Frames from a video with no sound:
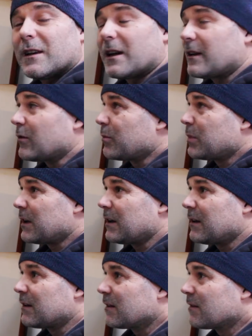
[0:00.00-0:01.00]
and it would
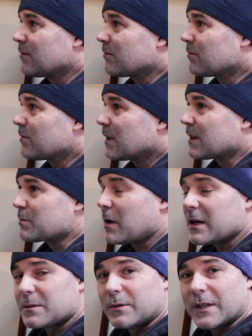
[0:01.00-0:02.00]
be, it's
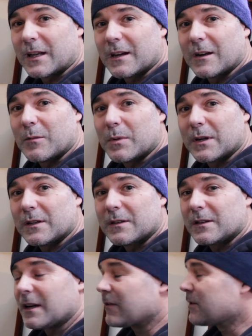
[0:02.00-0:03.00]
possible to get it out, but it, you